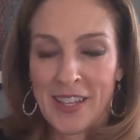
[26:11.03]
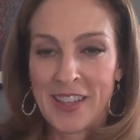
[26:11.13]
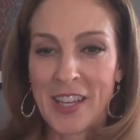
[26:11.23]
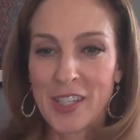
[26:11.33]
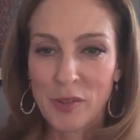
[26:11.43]

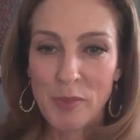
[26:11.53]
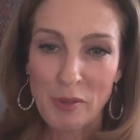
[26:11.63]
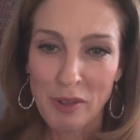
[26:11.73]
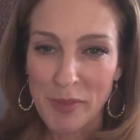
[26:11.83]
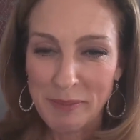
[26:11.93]
Thanks for being
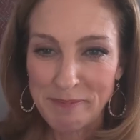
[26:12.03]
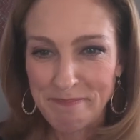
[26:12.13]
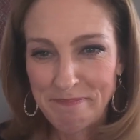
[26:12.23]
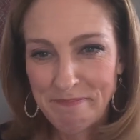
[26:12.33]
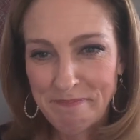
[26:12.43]
with me.
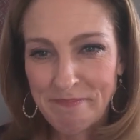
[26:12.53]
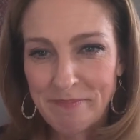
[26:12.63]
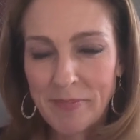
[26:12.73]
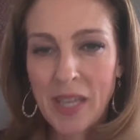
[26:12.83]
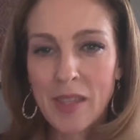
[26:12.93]

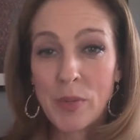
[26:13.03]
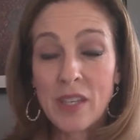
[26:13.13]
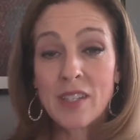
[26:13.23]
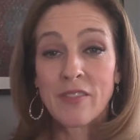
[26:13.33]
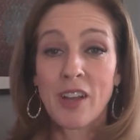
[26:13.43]
May the
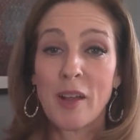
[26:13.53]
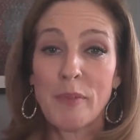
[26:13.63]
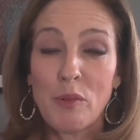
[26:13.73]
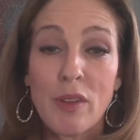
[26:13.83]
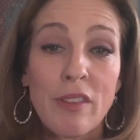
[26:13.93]
peace of God
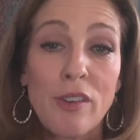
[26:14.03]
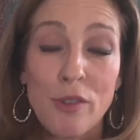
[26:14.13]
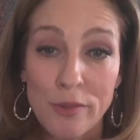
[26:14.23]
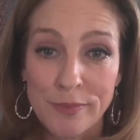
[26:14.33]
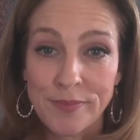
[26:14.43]
be with
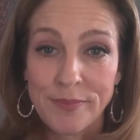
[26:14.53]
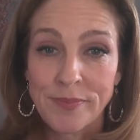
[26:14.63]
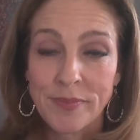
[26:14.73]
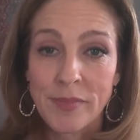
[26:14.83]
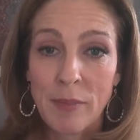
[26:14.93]
you.
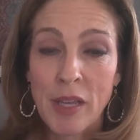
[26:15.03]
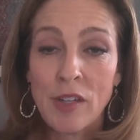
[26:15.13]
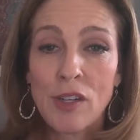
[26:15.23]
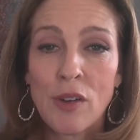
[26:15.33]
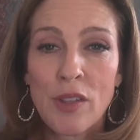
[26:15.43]
And may
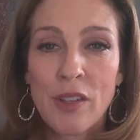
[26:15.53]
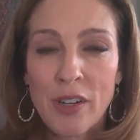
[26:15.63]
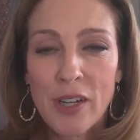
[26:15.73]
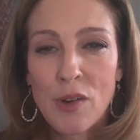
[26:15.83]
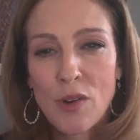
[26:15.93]
you know in the
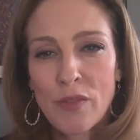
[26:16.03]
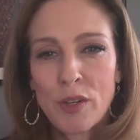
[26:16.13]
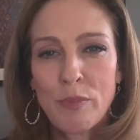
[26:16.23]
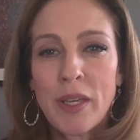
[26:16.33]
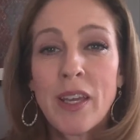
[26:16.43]
very core of
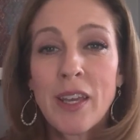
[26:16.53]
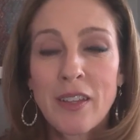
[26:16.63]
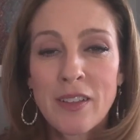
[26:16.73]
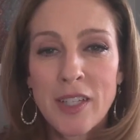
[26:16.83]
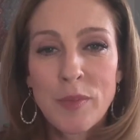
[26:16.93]
your being the
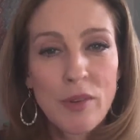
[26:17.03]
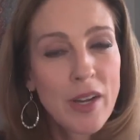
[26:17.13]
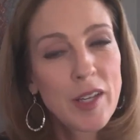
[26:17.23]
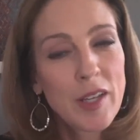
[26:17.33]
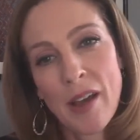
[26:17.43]

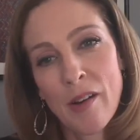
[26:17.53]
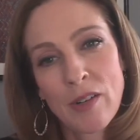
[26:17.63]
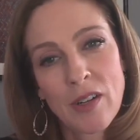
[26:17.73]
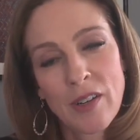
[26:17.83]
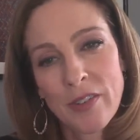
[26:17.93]
liberating
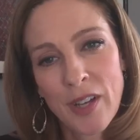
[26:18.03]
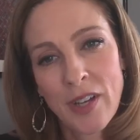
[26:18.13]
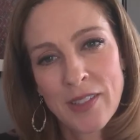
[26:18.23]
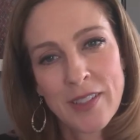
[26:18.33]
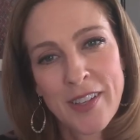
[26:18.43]
power of
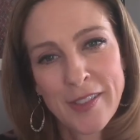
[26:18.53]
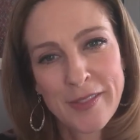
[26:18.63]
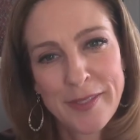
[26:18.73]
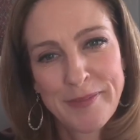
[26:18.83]
God's love.